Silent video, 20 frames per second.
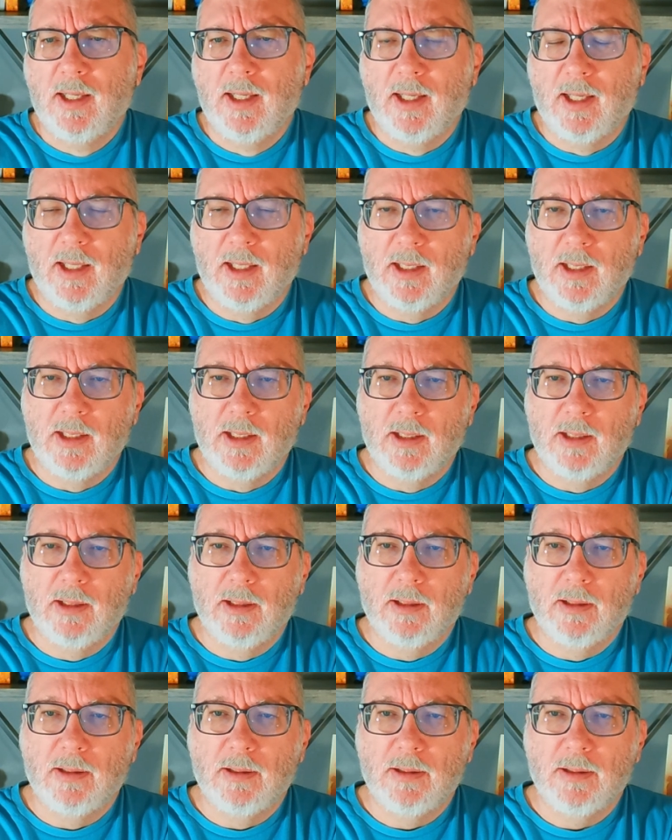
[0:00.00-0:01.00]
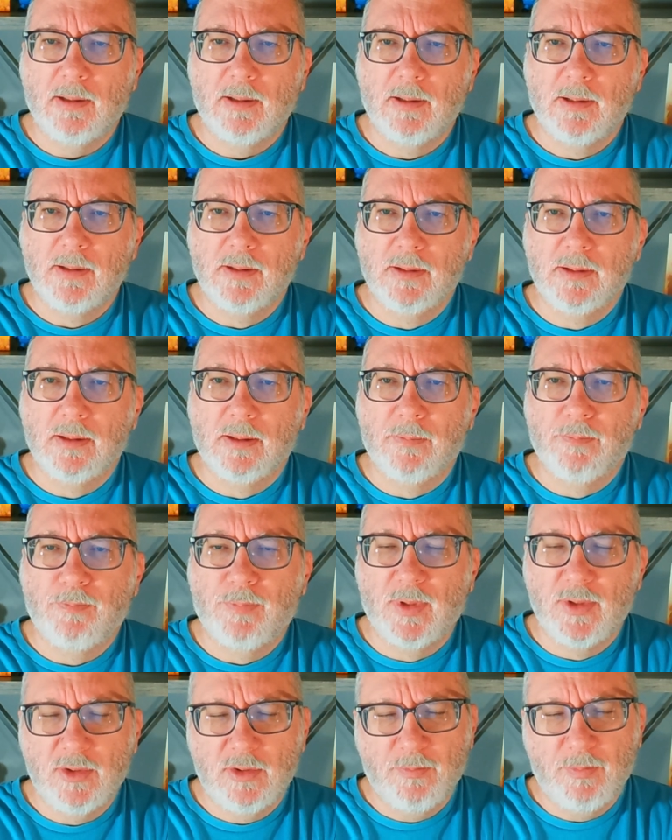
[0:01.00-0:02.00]
And a
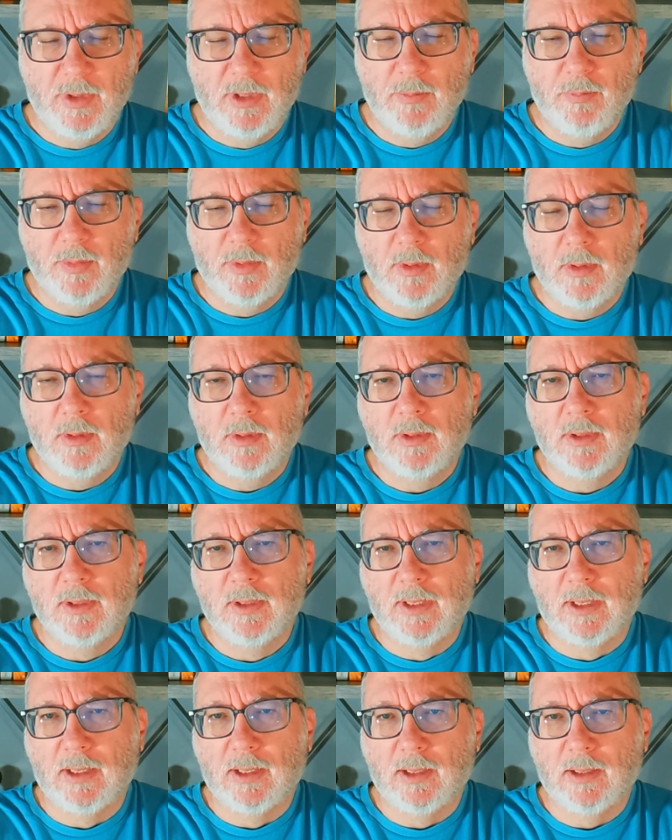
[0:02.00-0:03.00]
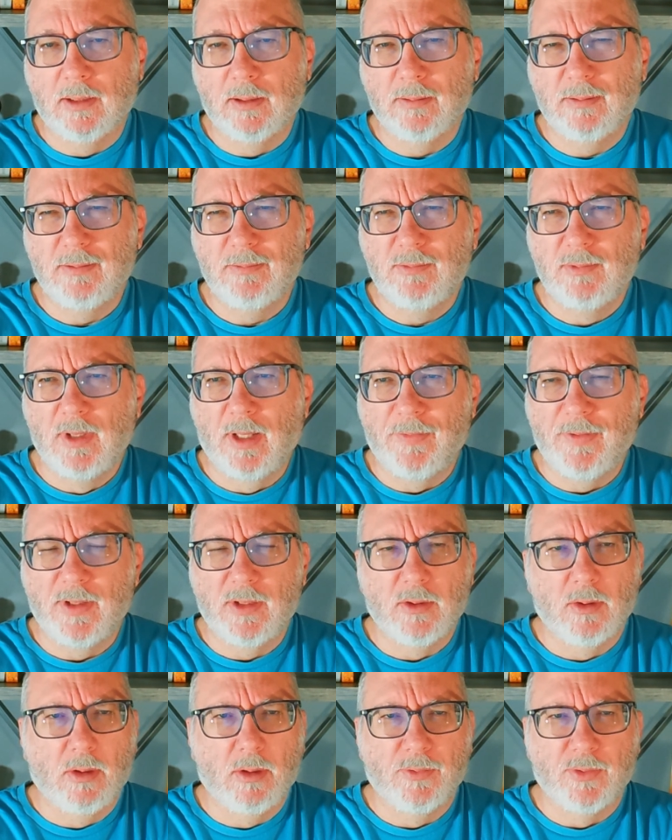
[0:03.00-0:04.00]
bunch of people, I think
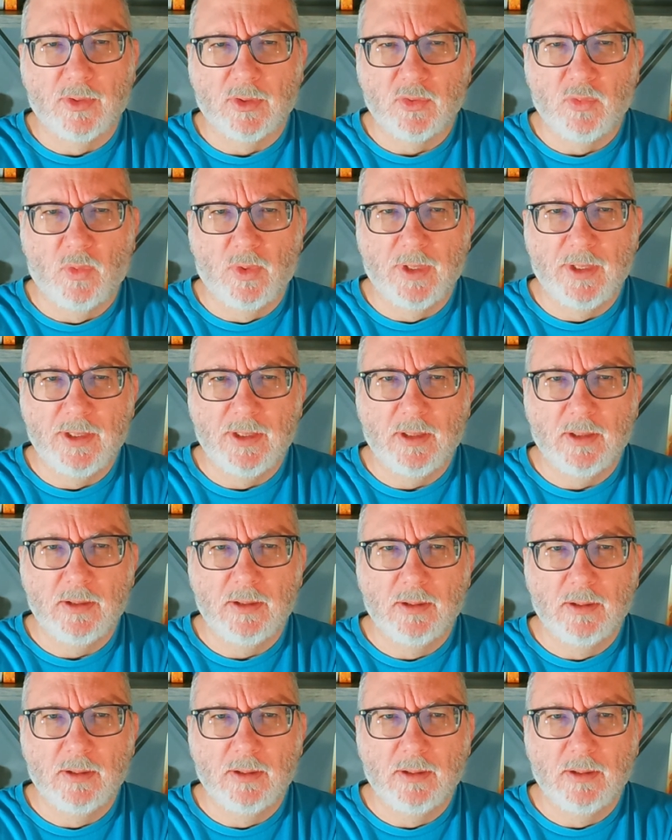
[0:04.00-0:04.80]
they're all in their 20s,